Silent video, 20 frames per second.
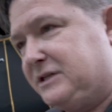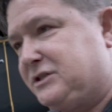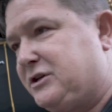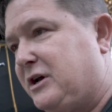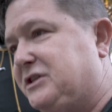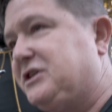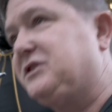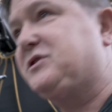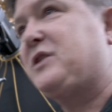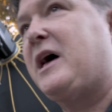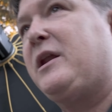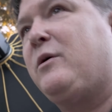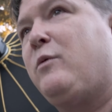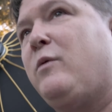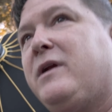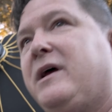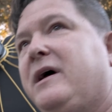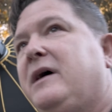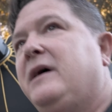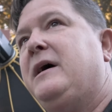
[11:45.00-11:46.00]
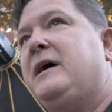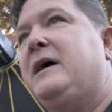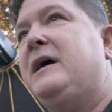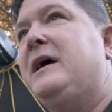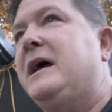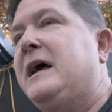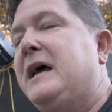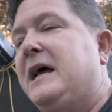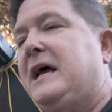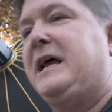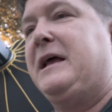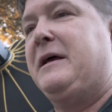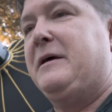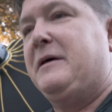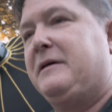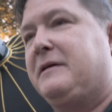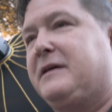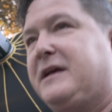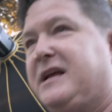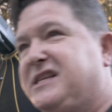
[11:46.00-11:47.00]
So I just kind of want to
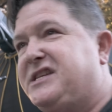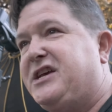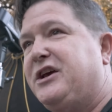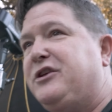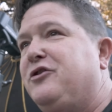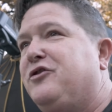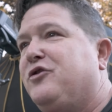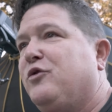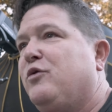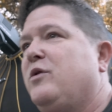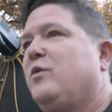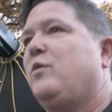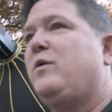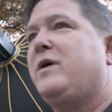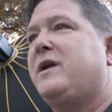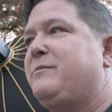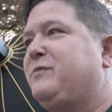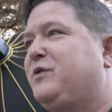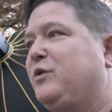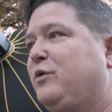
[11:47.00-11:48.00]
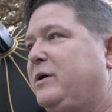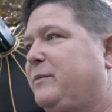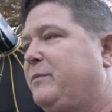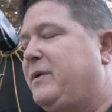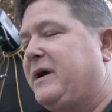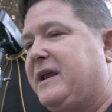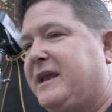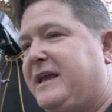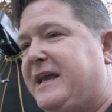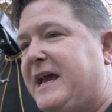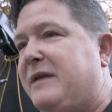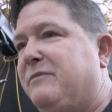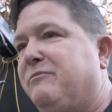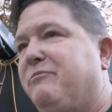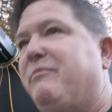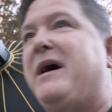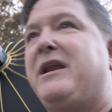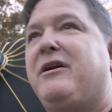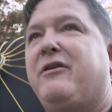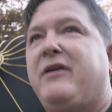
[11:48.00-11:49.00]
continue doing what I'm doing, but get
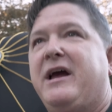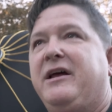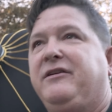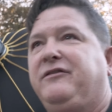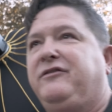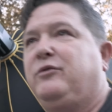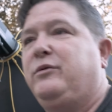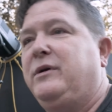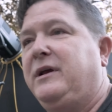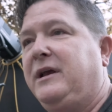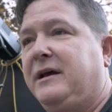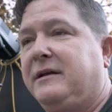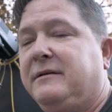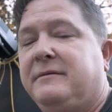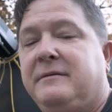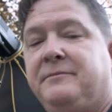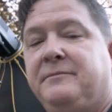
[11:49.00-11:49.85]
better at doing it.